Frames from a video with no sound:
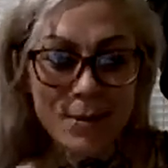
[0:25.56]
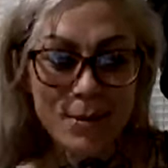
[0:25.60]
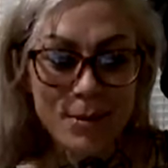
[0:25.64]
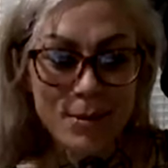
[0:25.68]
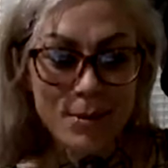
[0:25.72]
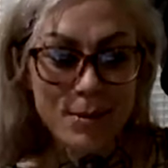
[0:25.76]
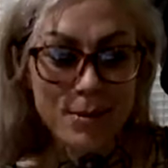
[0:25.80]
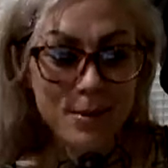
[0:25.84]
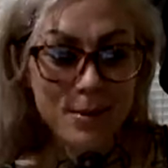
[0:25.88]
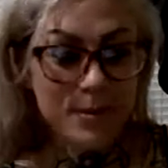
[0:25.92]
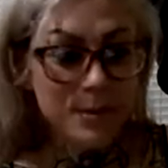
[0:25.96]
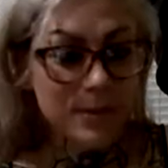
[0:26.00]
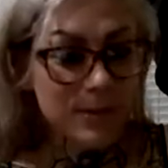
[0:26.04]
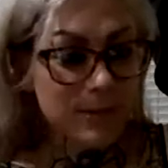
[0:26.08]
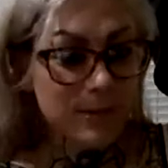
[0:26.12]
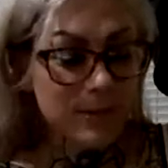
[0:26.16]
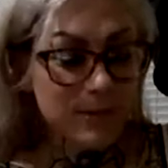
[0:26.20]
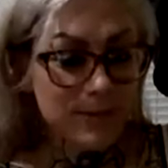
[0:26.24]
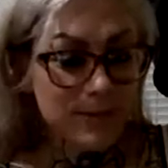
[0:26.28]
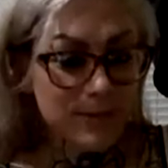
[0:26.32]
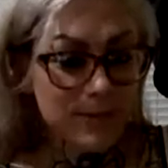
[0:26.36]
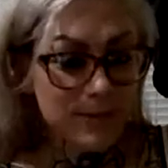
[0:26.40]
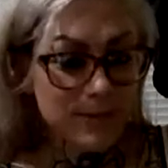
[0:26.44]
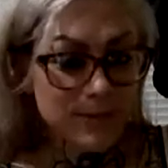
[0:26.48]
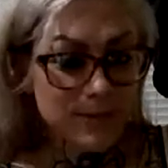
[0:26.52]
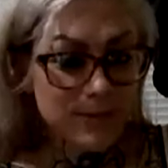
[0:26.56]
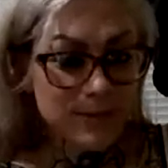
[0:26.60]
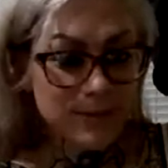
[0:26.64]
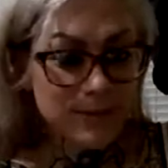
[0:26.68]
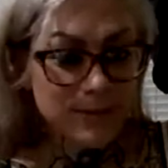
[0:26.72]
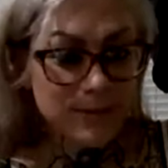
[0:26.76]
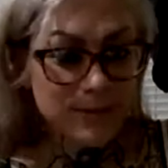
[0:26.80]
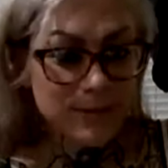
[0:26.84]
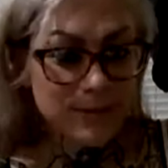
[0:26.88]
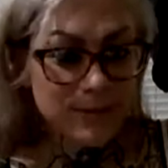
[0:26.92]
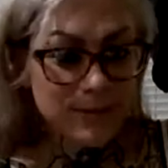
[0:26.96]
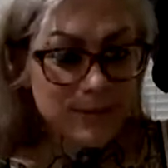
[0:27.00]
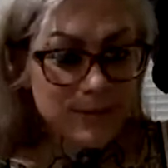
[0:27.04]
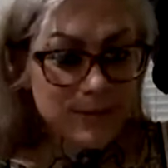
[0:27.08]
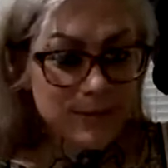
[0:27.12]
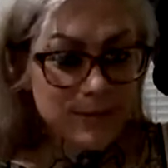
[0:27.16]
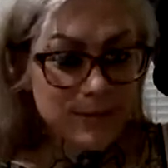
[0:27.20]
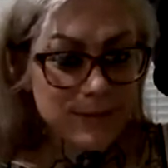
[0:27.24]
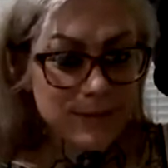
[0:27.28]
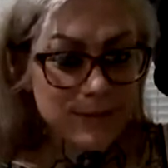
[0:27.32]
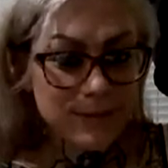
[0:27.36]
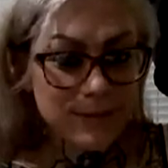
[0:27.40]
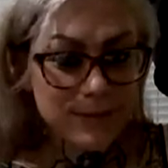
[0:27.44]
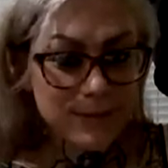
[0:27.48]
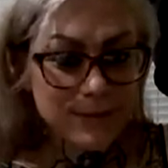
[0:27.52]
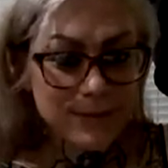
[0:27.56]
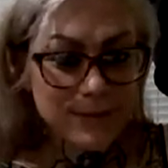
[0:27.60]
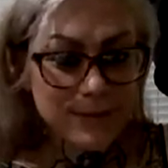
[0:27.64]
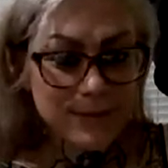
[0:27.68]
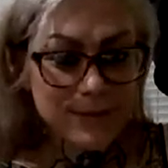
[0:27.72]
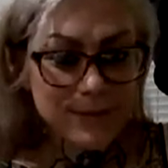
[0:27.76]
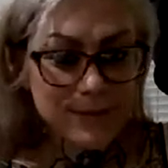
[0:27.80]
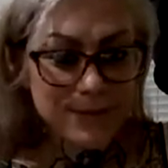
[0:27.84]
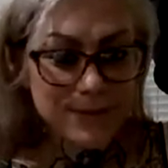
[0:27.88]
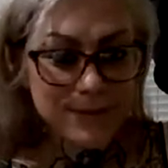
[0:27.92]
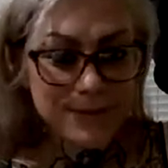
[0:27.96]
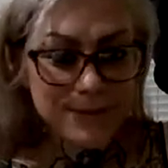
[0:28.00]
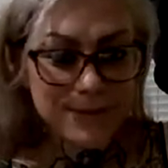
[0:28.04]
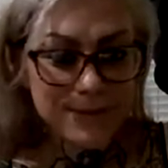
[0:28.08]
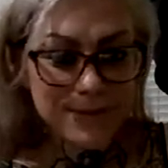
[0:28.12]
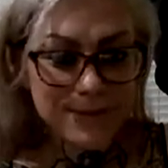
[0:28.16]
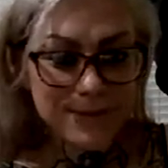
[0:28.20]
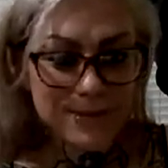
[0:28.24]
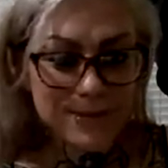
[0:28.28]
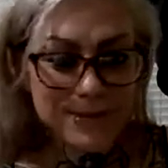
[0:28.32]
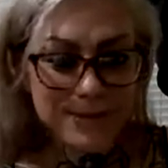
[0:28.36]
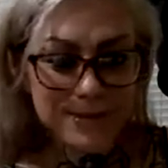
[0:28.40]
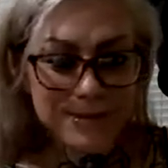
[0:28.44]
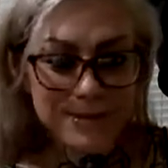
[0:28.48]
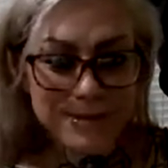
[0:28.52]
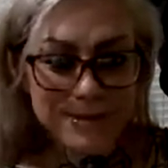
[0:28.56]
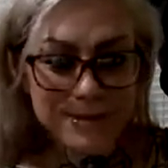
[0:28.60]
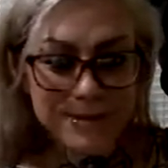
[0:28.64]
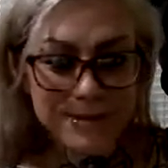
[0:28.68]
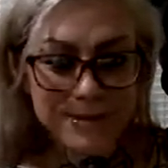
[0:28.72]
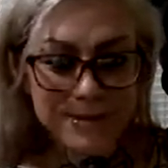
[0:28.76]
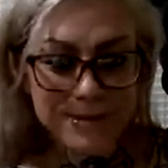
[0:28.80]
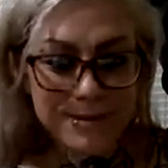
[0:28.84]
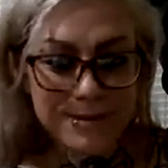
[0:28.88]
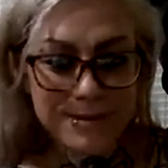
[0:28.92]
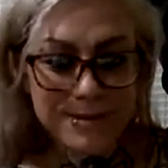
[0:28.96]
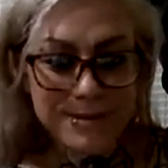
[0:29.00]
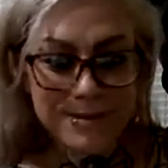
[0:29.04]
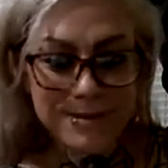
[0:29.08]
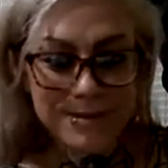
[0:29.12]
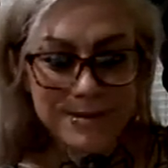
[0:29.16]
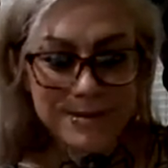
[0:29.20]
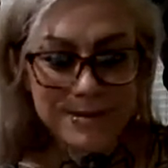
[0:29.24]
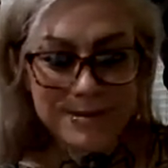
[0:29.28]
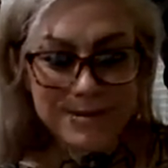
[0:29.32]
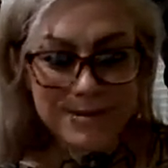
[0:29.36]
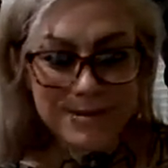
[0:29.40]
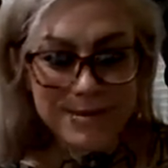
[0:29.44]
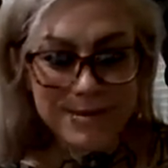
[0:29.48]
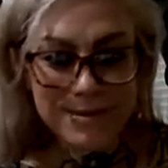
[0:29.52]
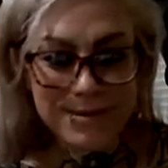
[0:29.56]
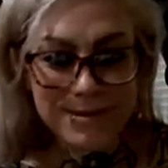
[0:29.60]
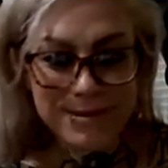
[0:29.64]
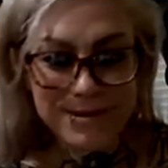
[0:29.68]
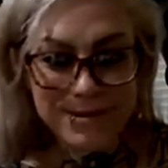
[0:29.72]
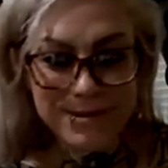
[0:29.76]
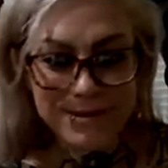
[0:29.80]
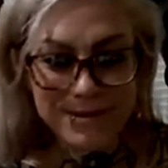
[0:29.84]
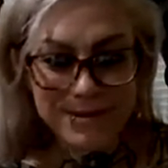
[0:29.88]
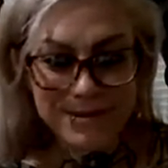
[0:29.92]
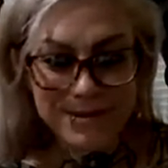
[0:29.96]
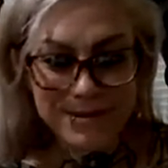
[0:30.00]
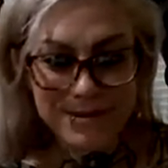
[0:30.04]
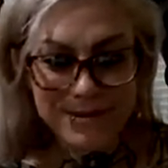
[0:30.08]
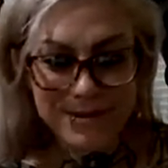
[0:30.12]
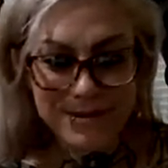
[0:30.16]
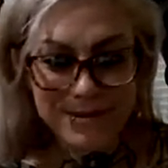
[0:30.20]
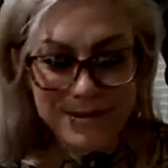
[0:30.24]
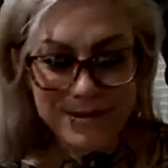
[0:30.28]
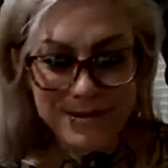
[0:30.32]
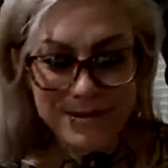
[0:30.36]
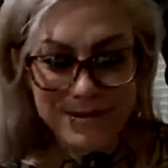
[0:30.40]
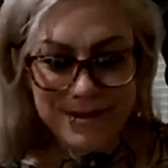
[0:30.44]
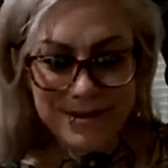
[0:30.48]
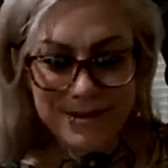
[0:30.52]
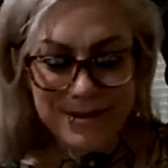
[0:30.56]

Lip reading: [no speech]